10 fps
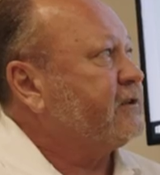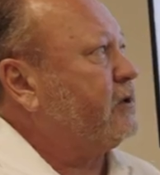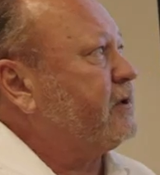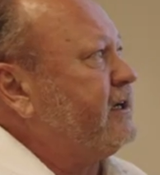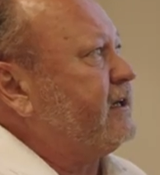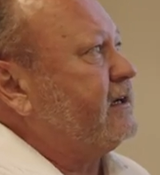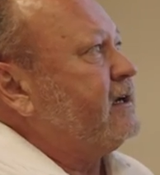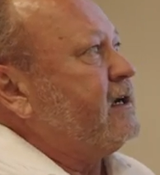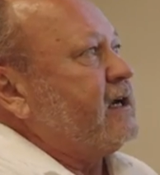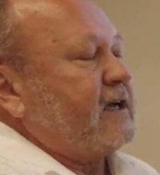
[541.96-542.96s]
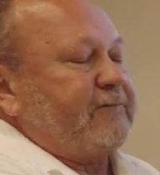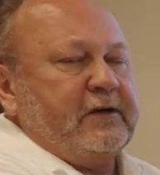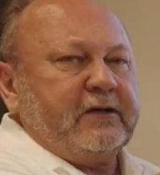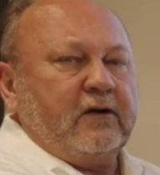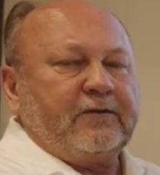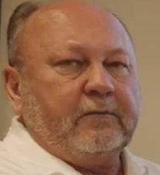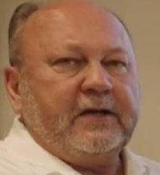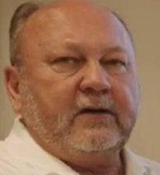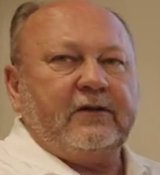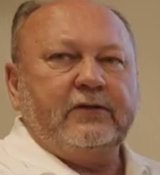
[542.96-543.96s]
So again, if we go from
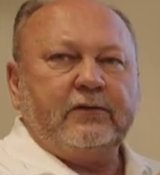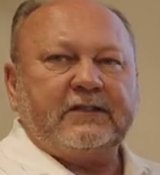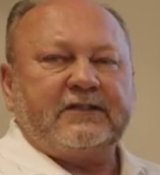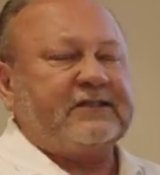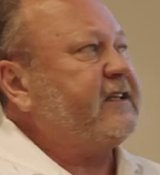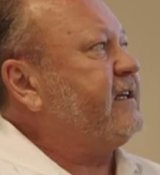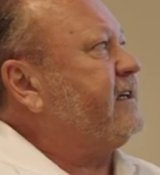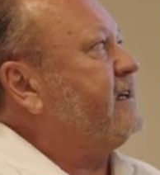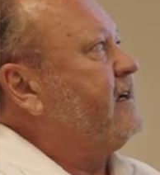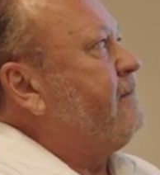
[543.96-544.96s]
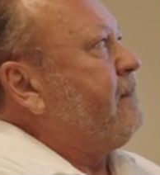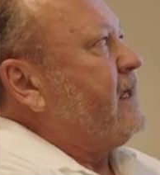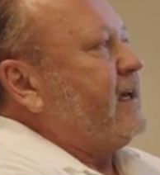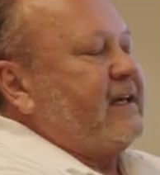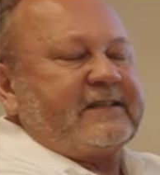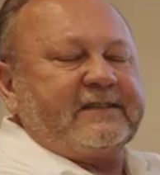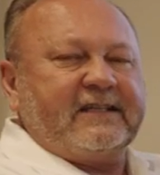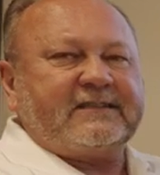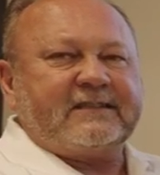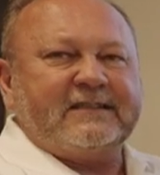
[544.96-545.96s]
here, you can see it's,
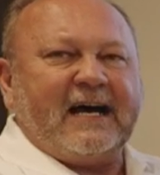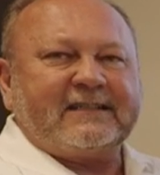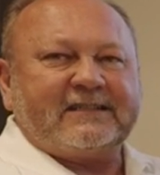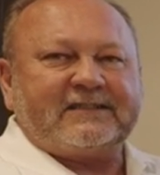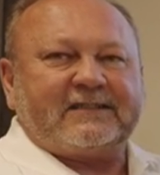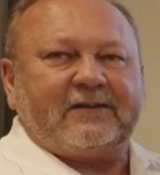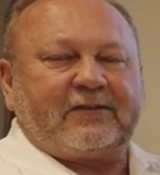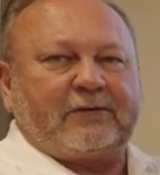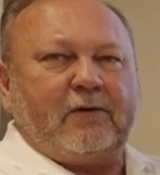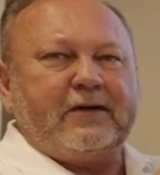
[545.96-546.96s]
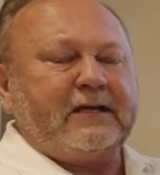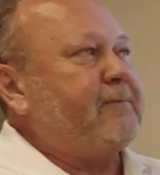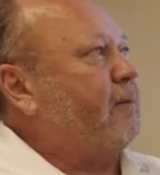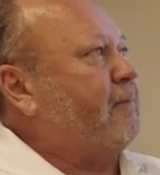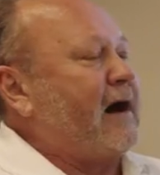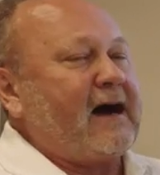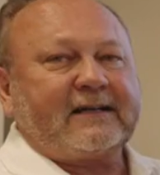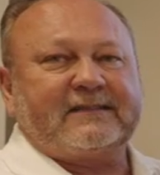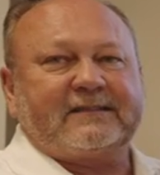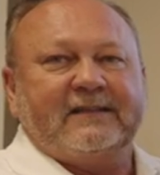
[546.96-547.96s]
this is not just throwing up a
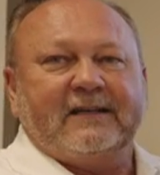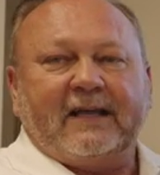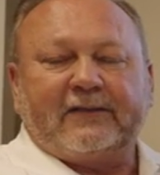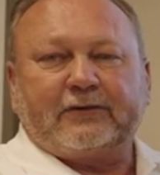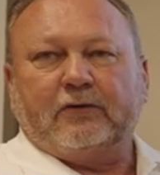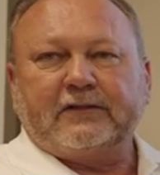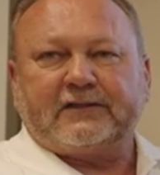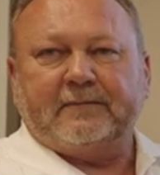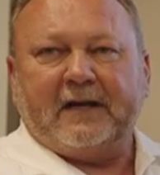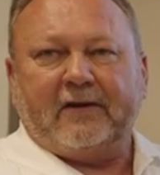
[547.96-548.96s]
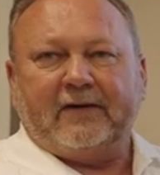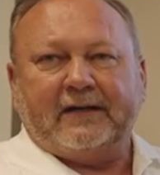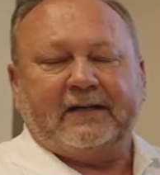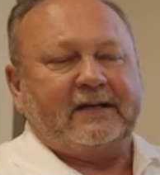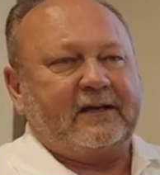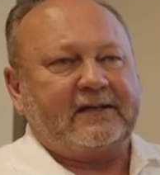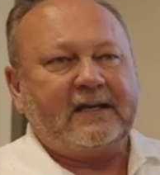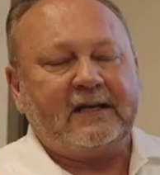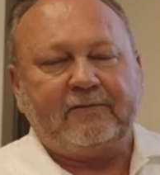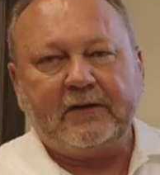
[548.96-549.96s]
box and throwing some air in it.
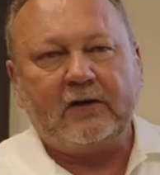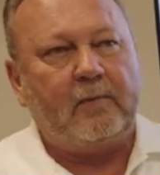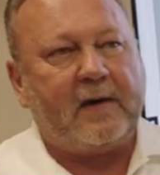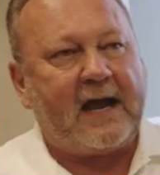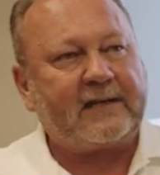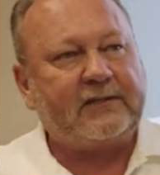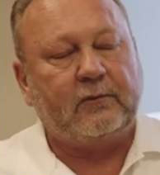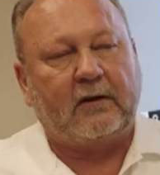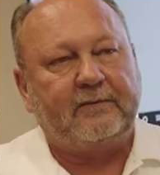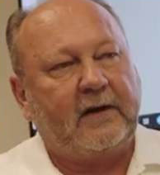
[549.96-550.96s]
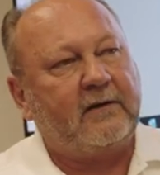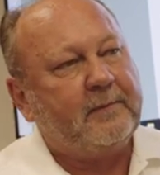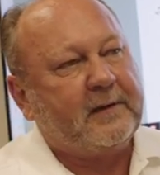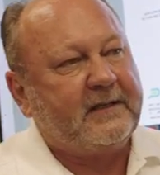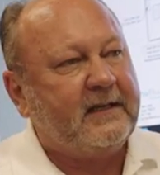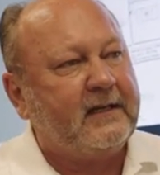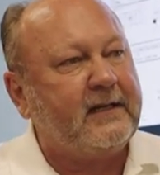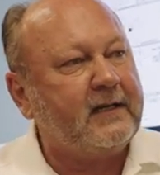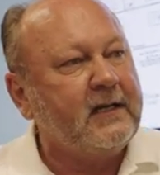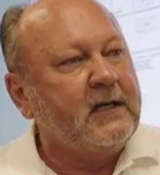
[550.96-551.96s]
Again, if we go back to our very
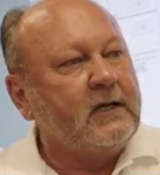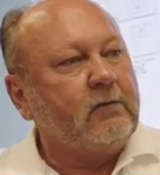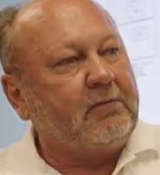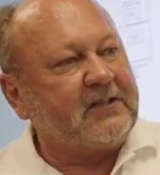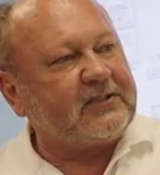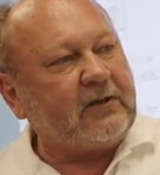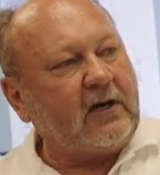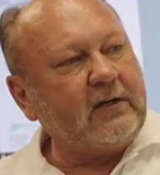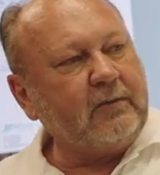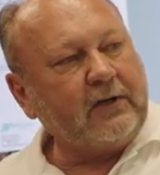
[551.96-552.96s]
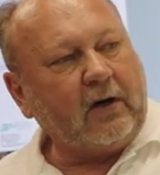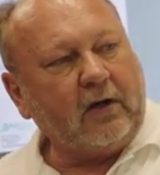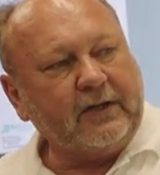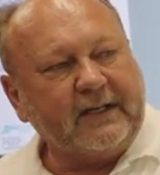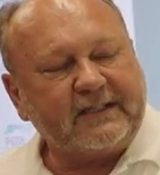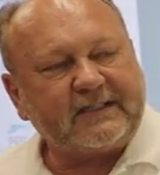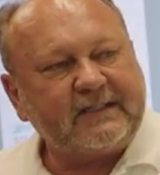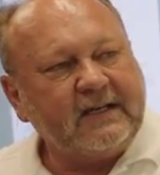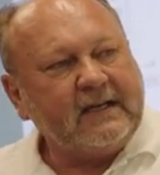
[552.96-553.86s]
beginning where we started with all this,